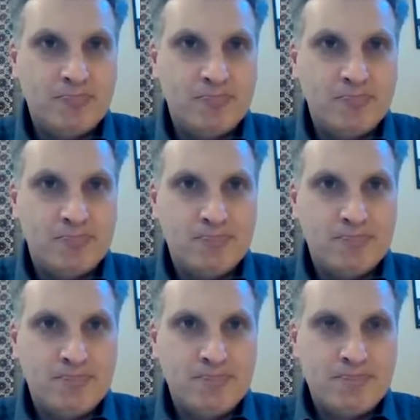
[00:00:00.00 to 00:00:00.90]

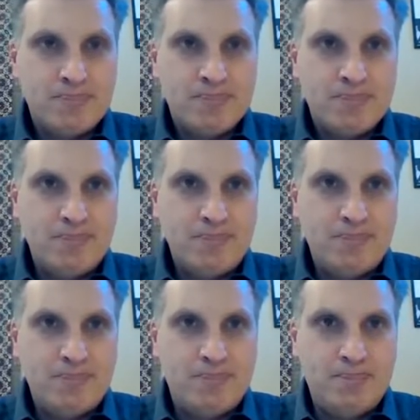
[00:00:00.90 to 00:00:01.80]

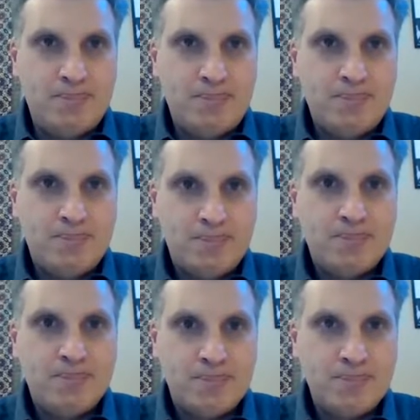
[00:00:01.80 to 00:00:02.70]

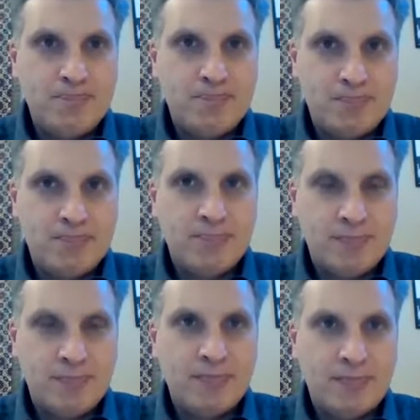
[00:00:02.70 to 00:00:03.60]

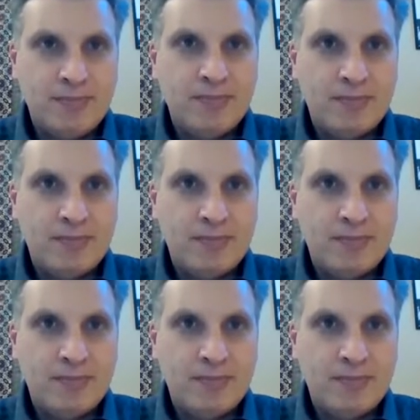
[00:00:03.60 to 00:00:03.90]
[no speech]